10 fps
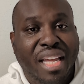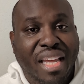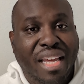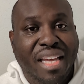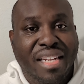
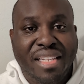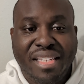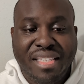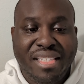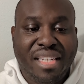add
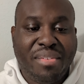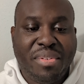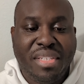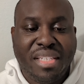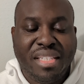
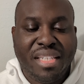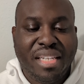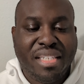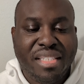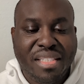
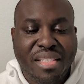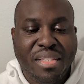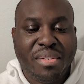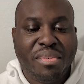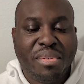diverticulitis to
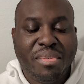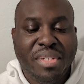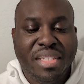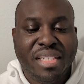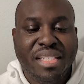the
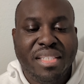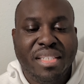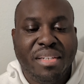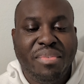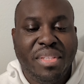growing list
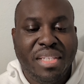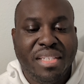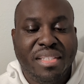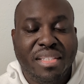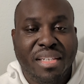of
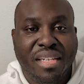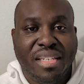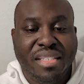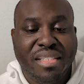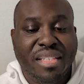things
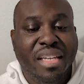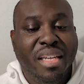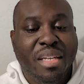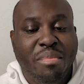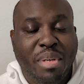caused
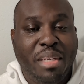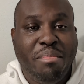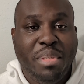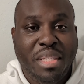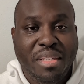by
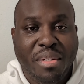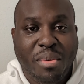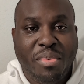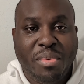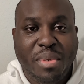being
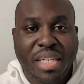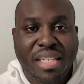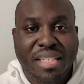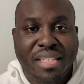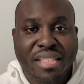
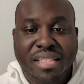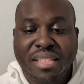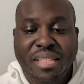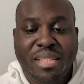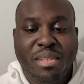overweight,
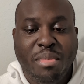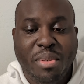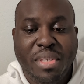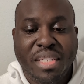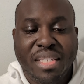
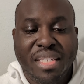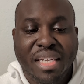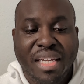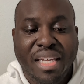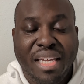smoking,
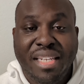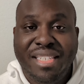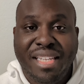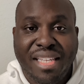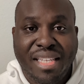and
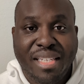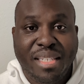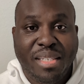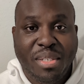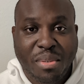
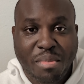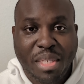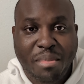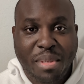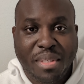taking too
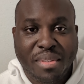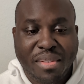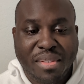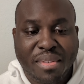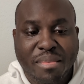many
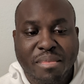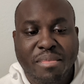pills.